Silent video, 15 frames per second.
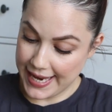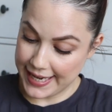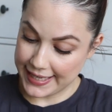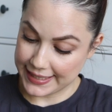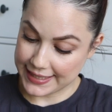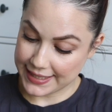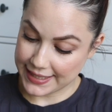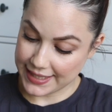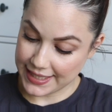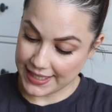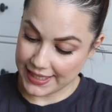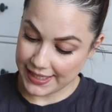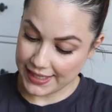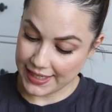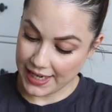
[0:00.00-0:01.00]
It's
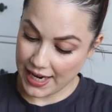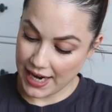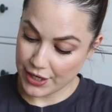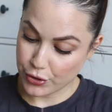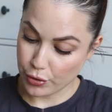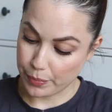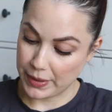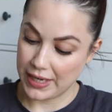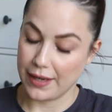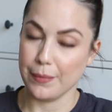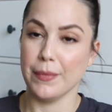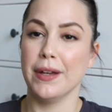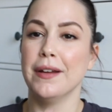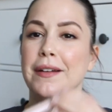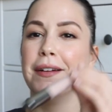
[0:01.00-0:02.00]
the
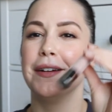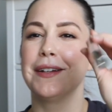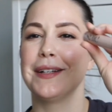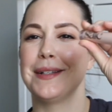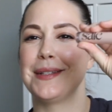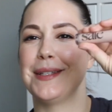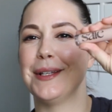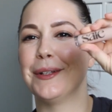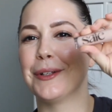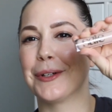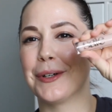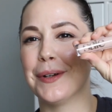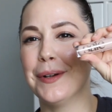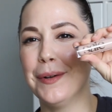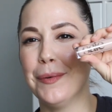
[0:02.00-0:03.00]
Hydrabeam
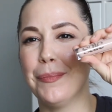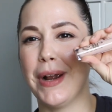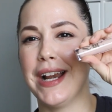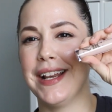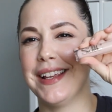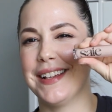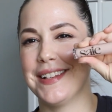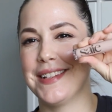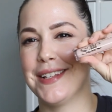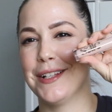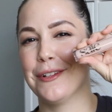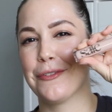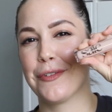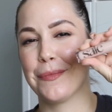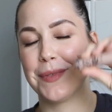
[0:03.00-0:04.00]
concealer, brightening
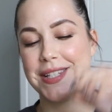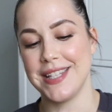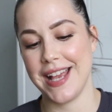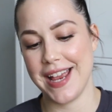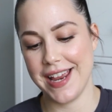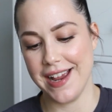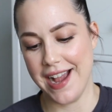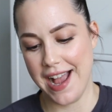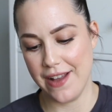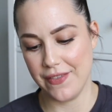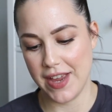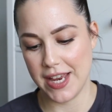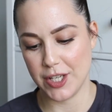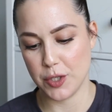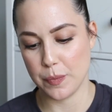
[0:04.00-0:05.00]
concealer from Saie. I have
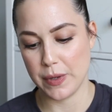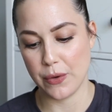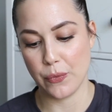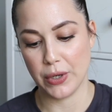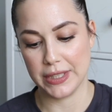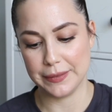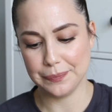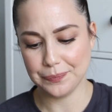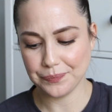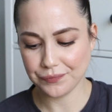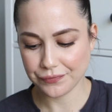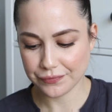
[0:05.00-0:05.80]
HB1,